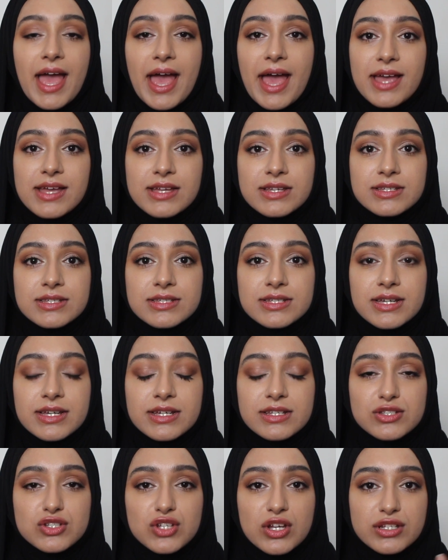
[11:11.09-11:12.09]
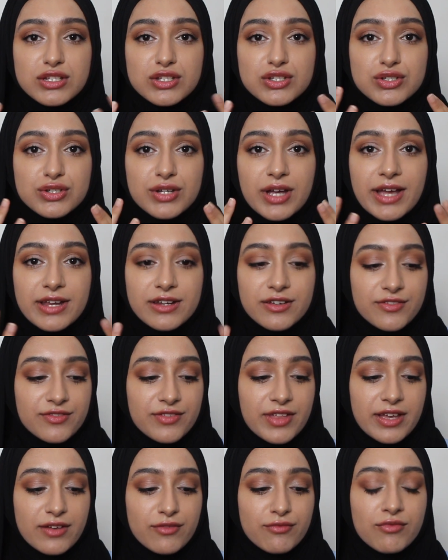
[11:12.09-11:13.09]
and it started to kind
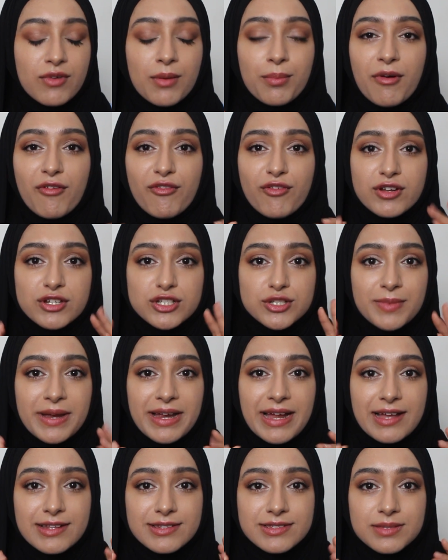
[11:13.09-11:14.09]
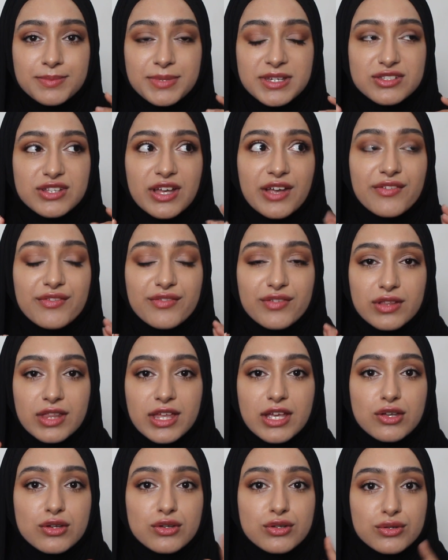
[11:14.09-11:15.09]
of like rub off onto my hands a bit. So I feel
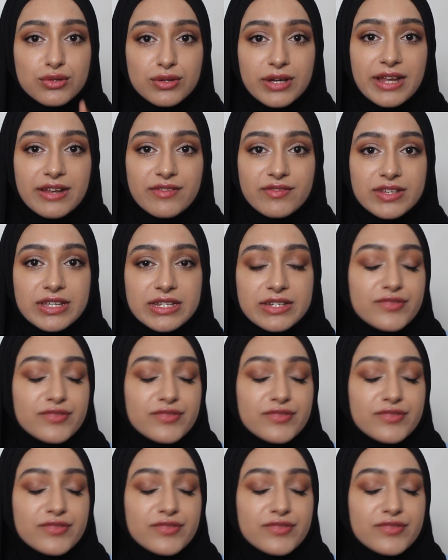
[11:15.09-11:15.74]
like you do kind of